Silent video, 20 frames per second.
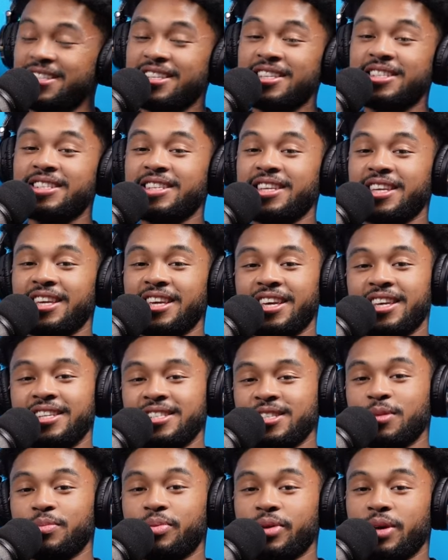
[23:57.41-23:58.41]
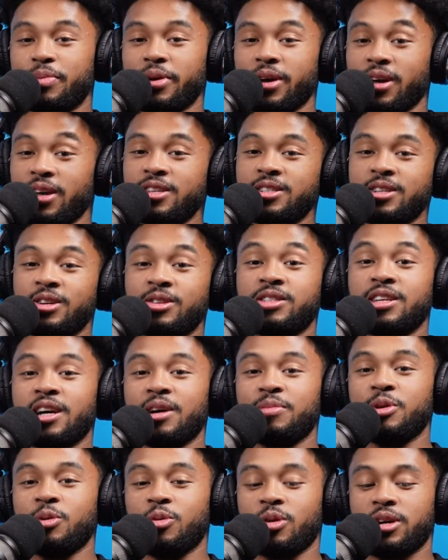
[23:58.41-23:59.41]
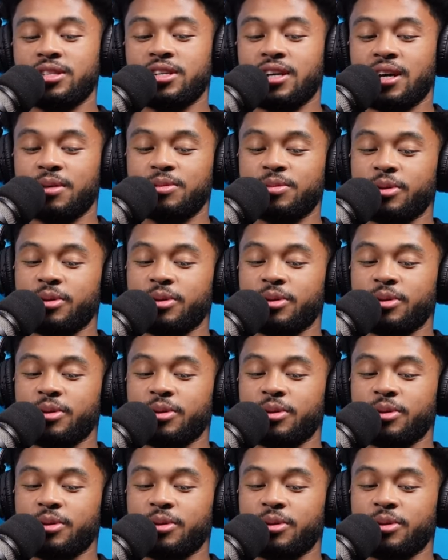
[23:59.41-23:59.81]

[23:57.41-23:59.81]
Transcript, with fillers: He, he, he's gonna play pick. He's gonna tell me one time.